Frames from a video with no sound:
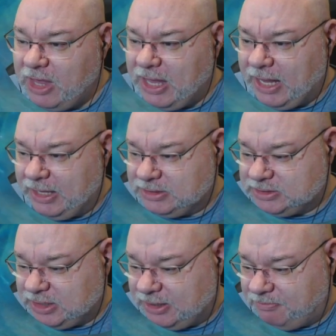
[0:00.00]

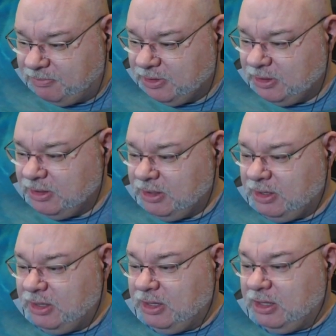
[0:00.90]
And
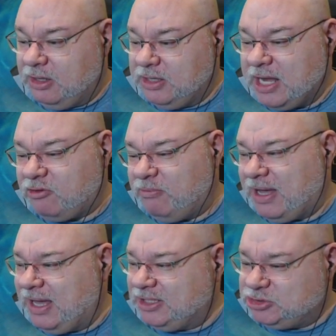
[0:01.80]

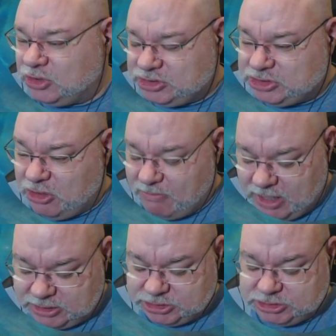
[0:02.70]
Necromage, not so
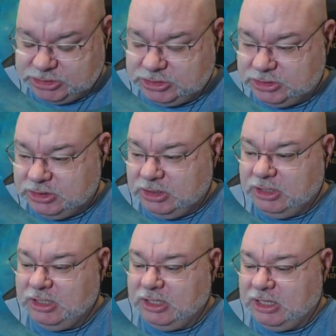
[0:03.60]
much.
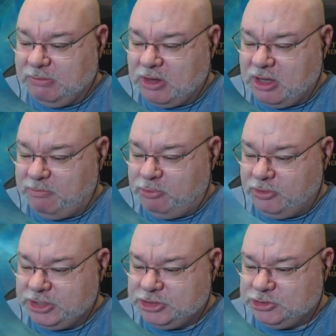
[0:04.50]
I'm
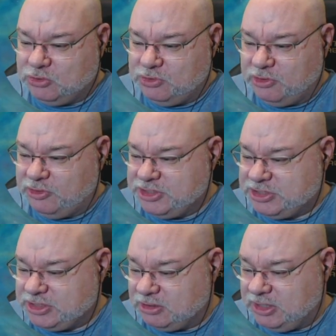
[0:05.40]
pretty sure that this
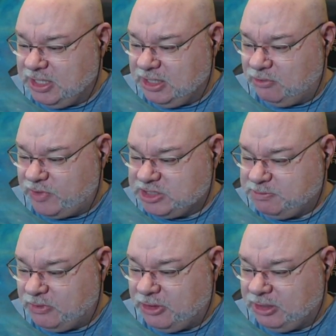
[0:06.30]
skill here,
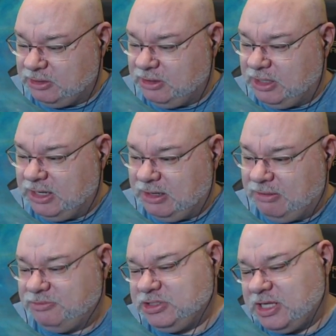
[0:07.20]
Respite,
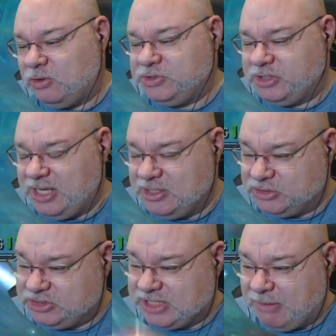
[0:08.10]
so that also
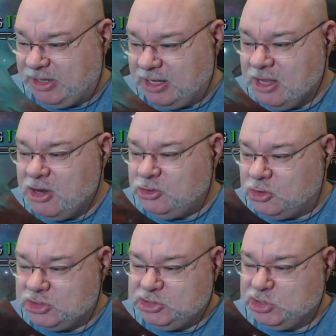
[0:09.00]
heals stamina.
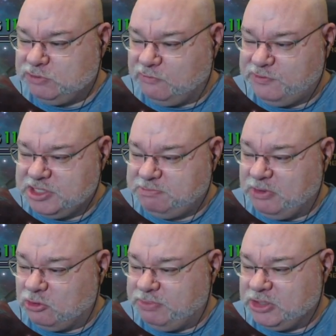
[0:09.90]
Not as useful for this
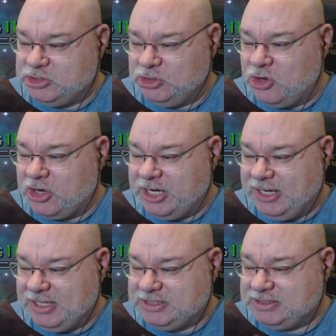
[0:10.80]
build because you're not going to
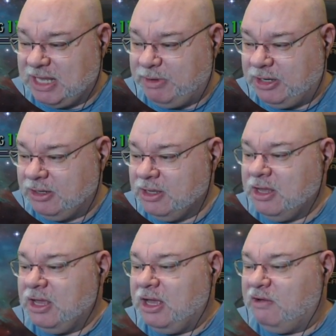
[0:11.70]
need stamina.
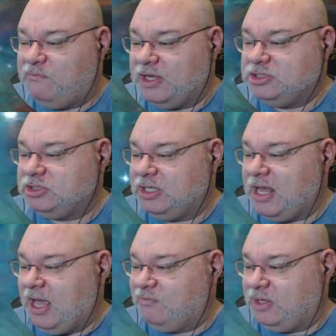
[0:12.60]
Eventually
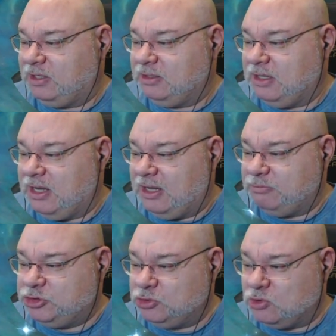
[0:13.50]
having
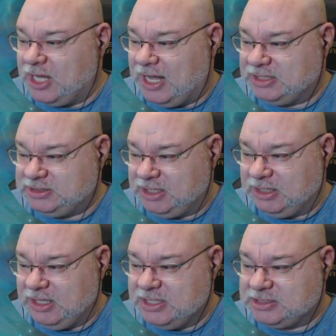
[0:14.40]
dual
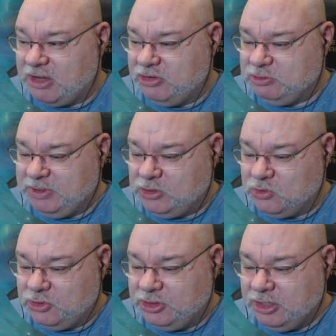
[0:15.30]
casting is going to be
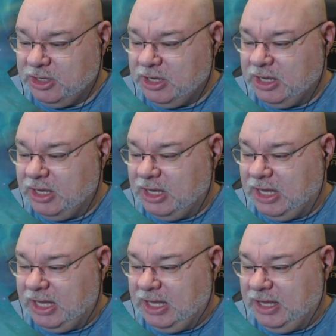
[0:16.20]
good,
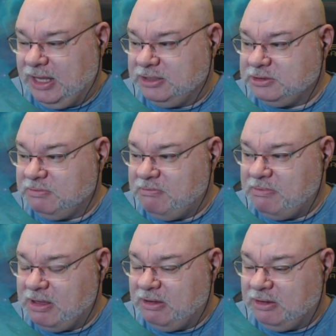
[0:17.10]
and
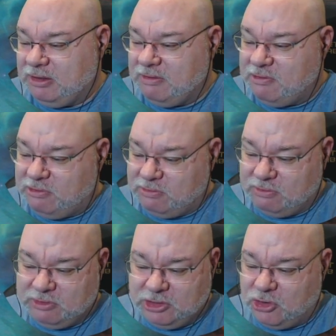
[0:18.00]

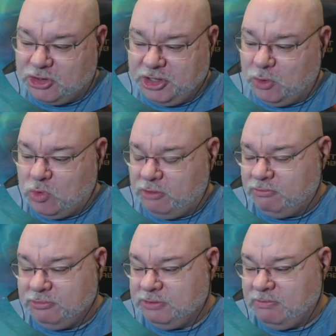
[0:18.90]
you're not going to want the